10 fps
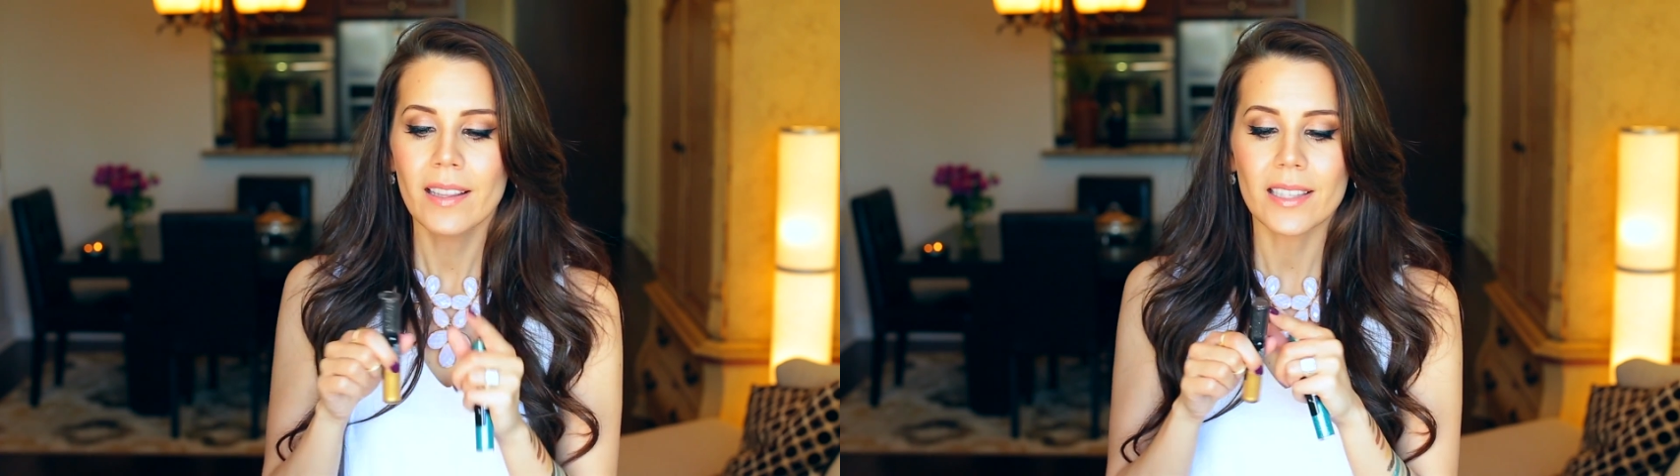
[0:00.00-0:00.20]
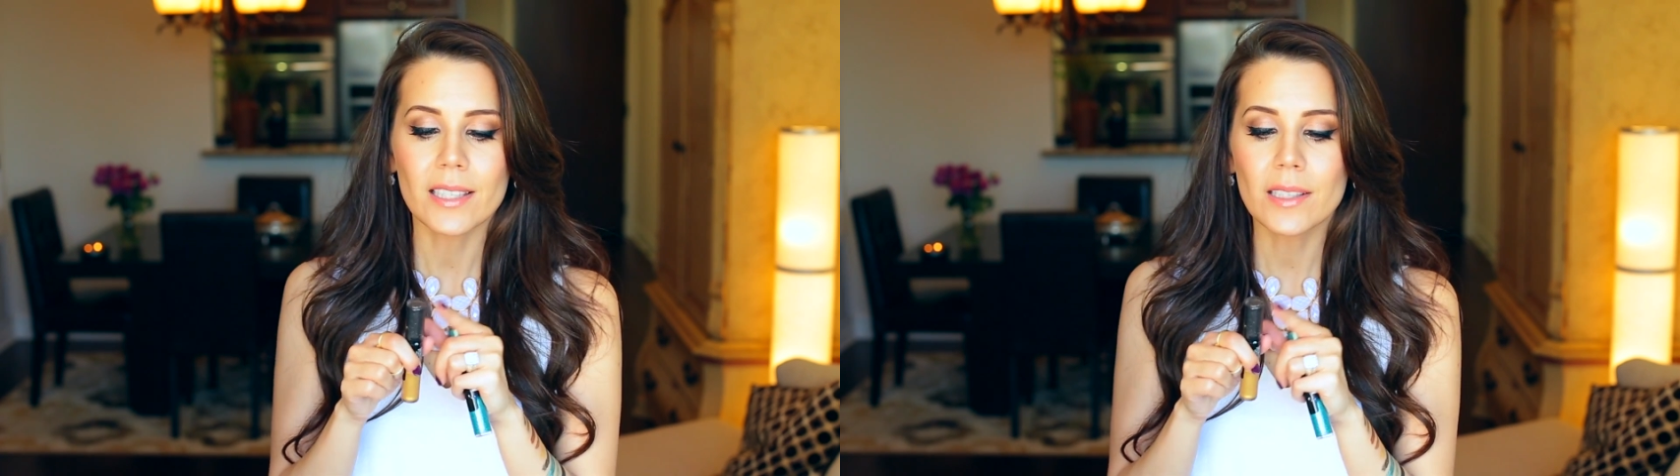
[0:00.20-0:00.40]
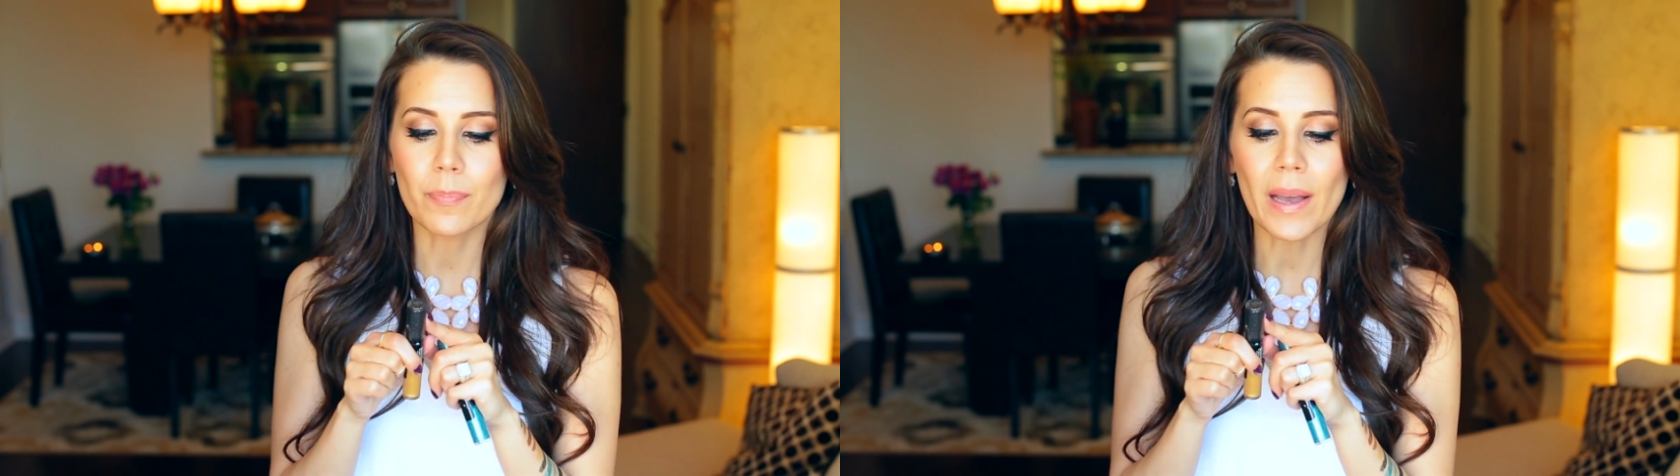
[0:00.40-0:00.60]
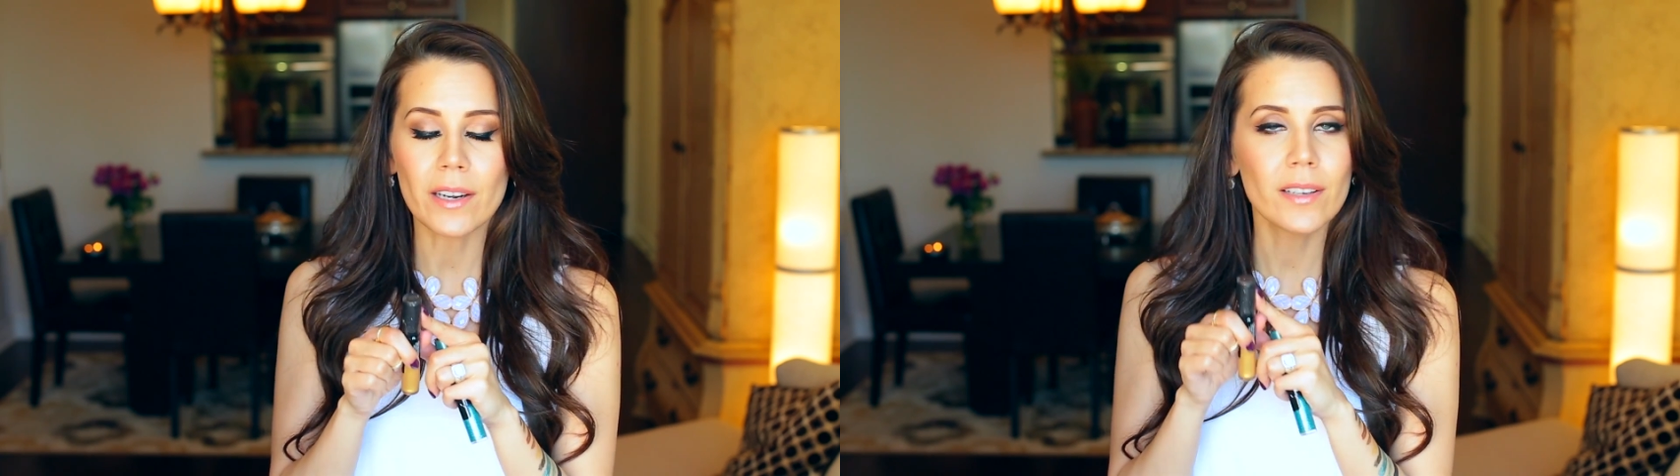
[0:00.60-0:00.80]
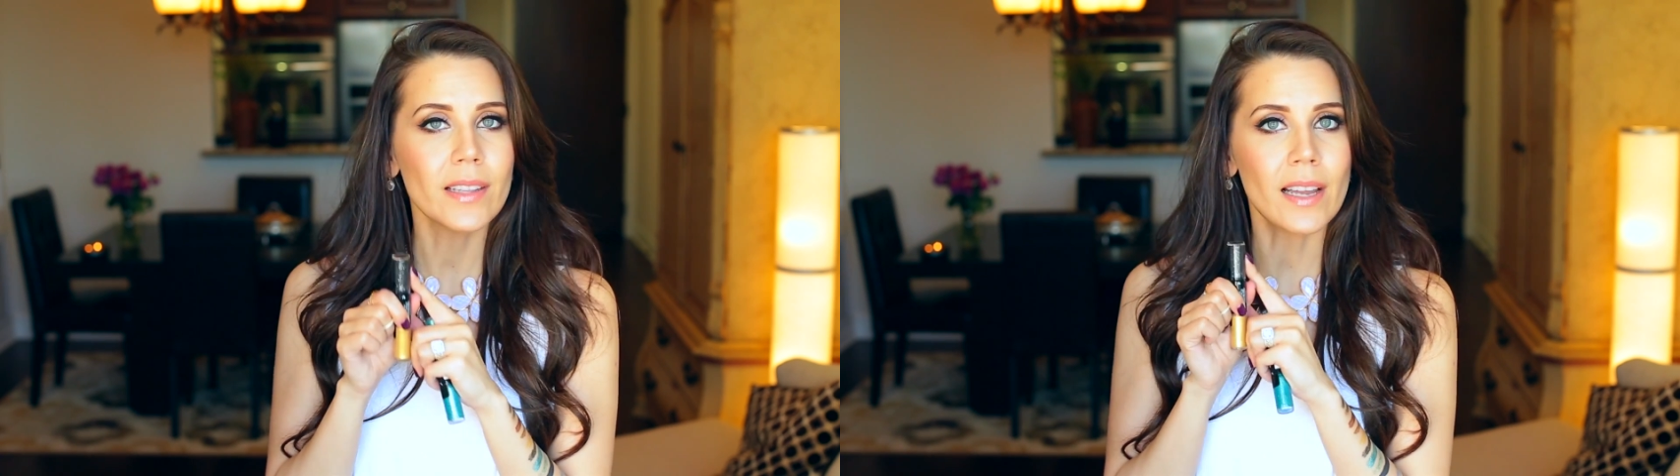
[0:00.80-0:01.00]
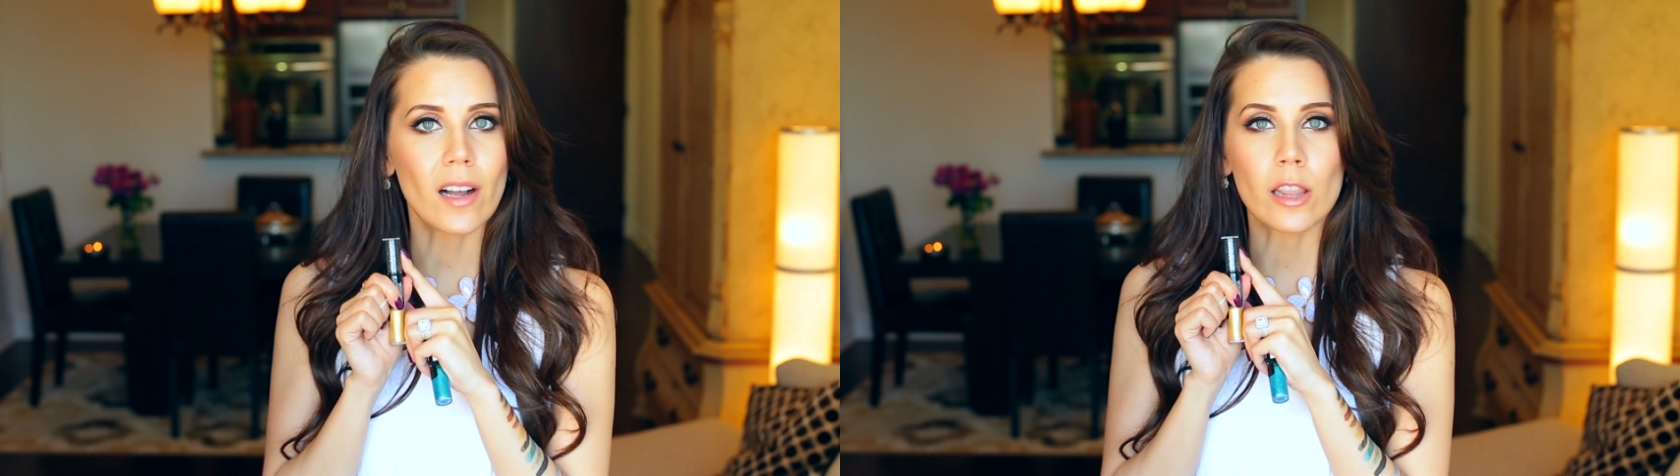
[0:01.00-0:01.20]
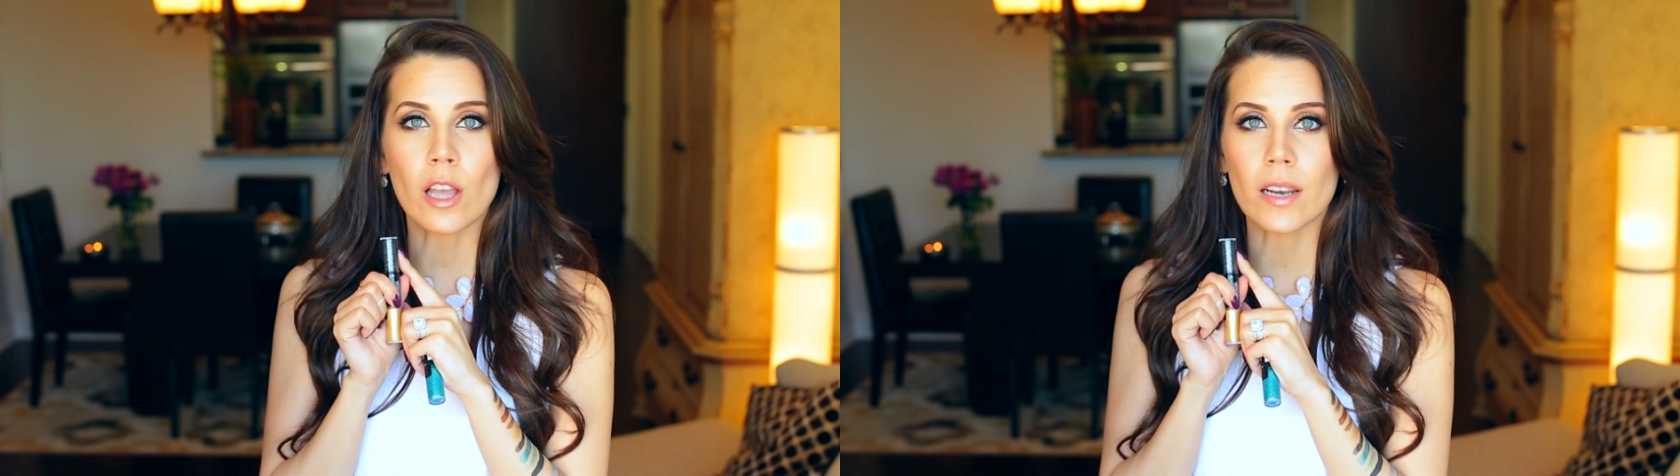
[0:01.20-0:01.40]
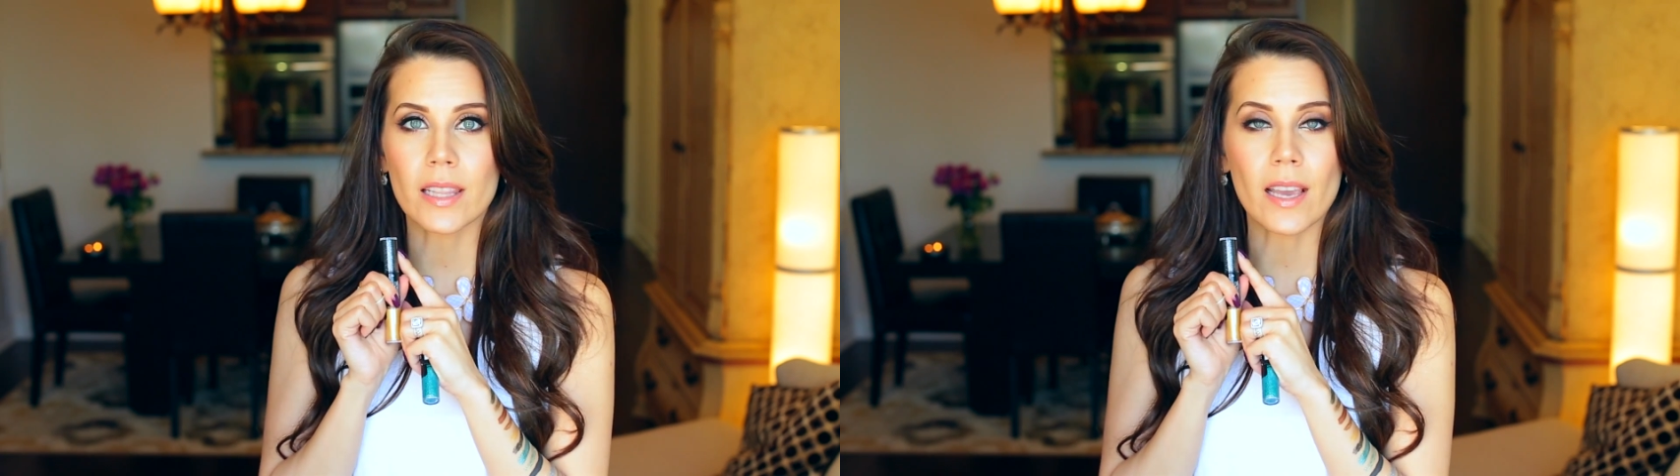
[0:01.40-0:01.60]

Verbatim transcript: This is better than a lot of